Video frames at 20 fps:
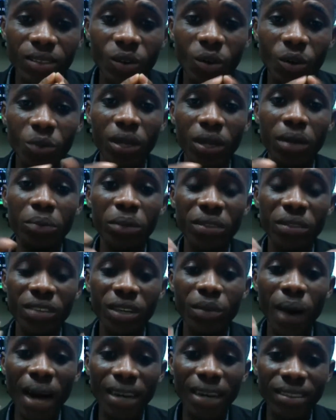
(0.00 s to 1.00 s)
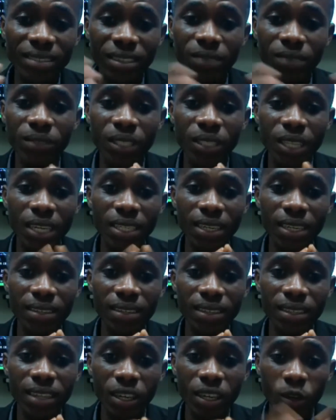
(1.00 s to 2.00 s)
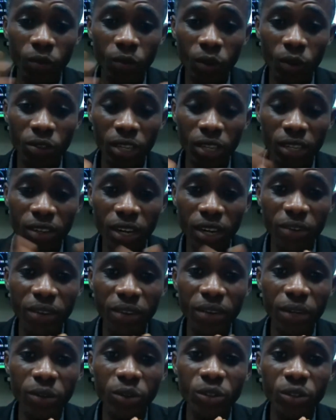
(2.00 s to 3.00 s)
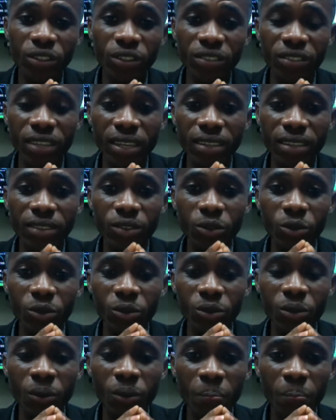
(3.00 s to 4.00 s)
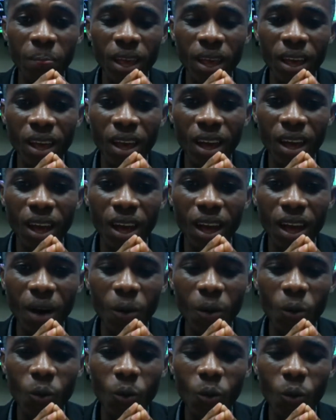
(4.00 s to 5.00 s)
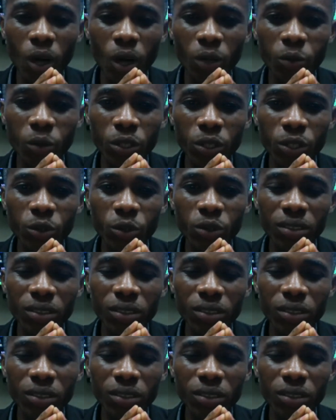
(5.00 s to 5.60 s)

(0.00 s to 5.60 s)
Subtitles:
or let me say active church attendant, of course, a very good Christian too. What would you